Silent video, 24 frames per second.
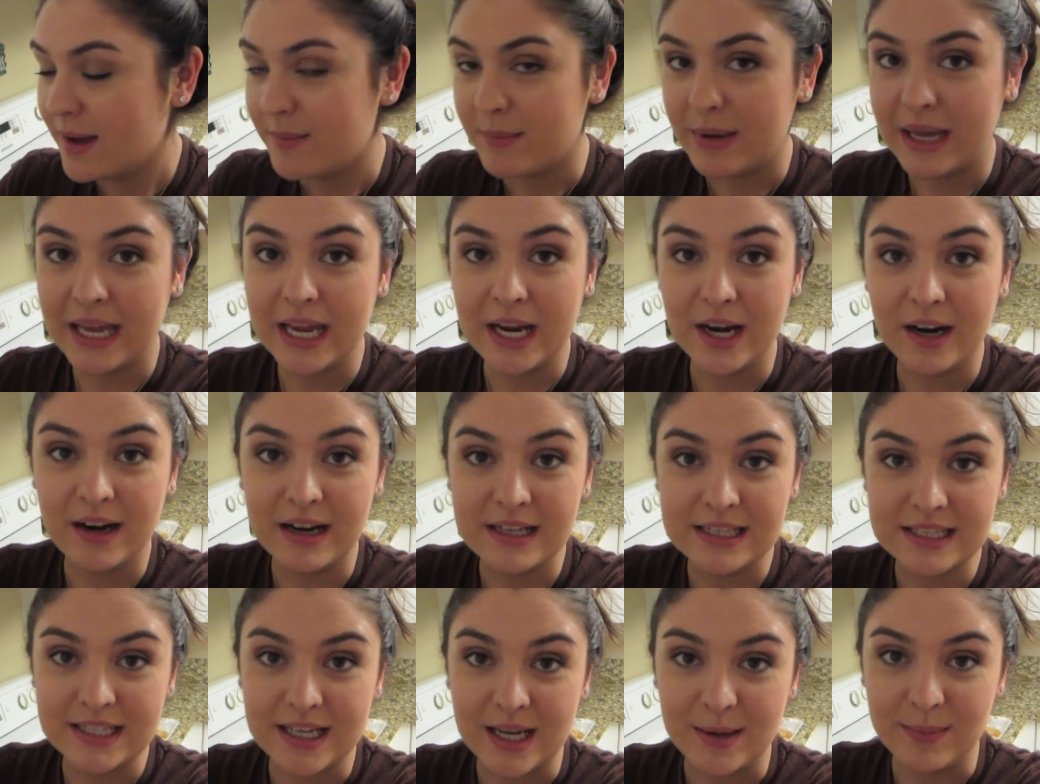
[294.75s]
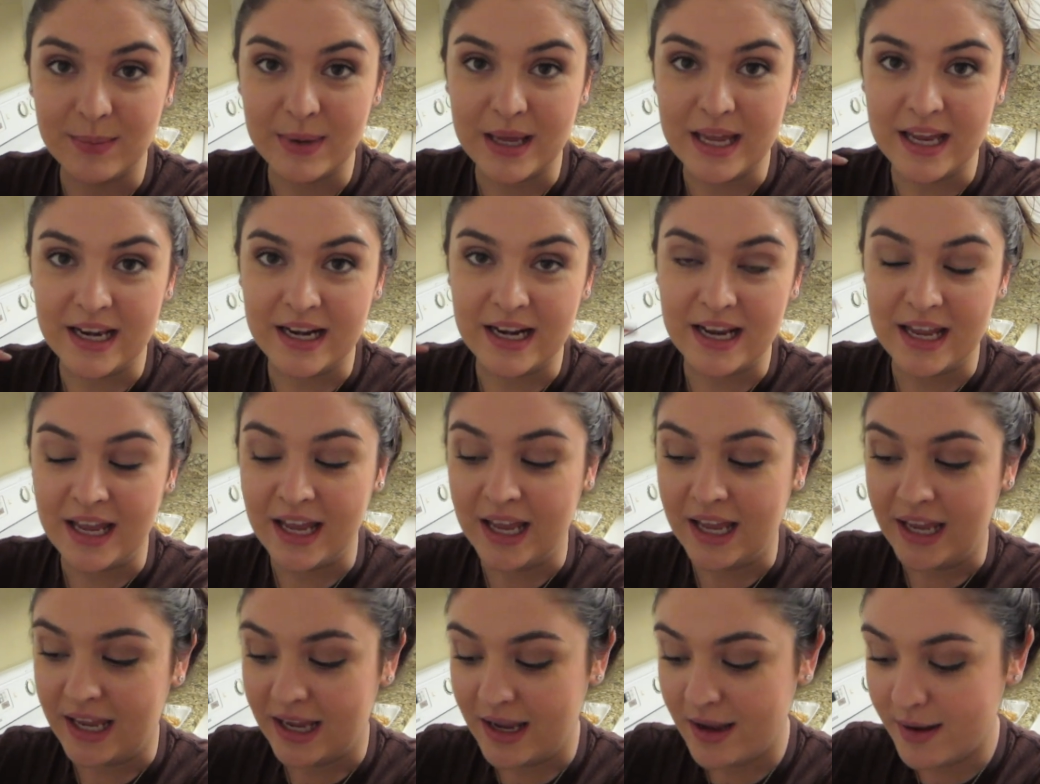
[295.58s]
My hair ended up in
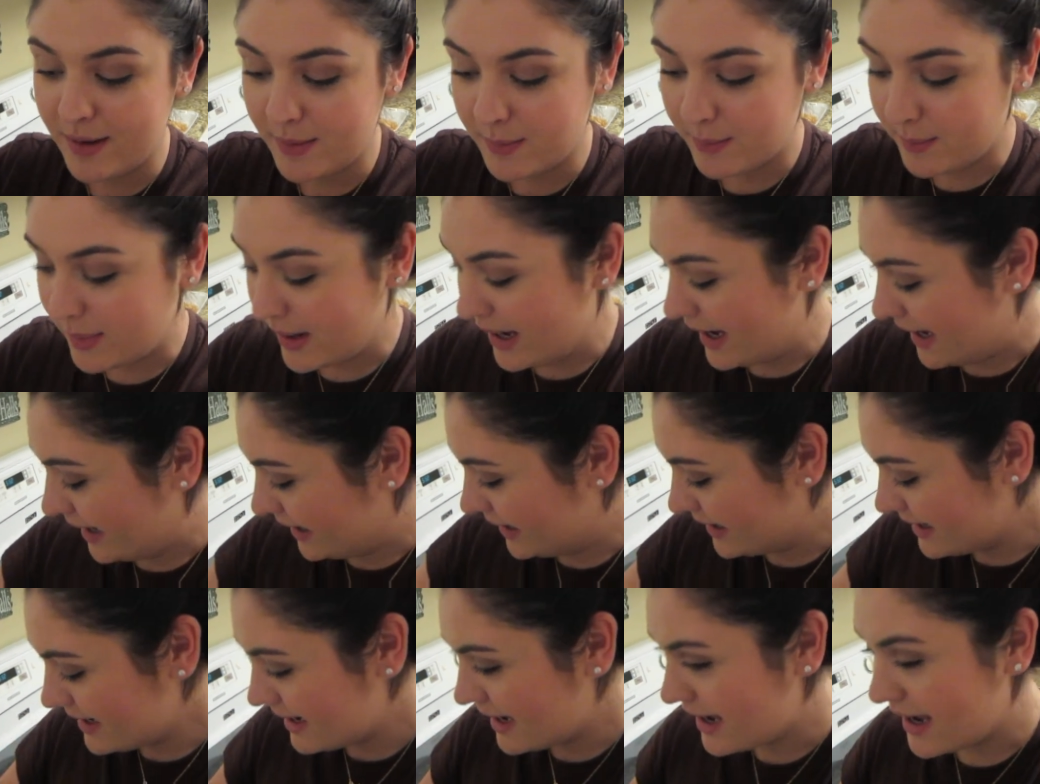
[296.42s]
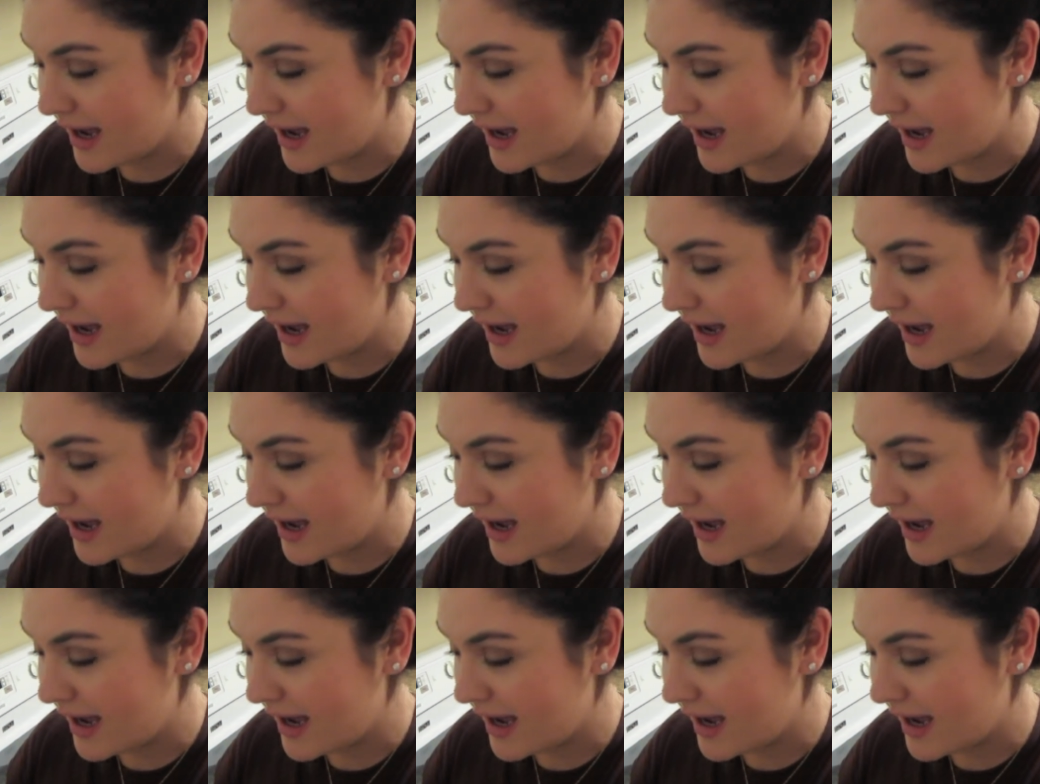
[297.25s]
a bun.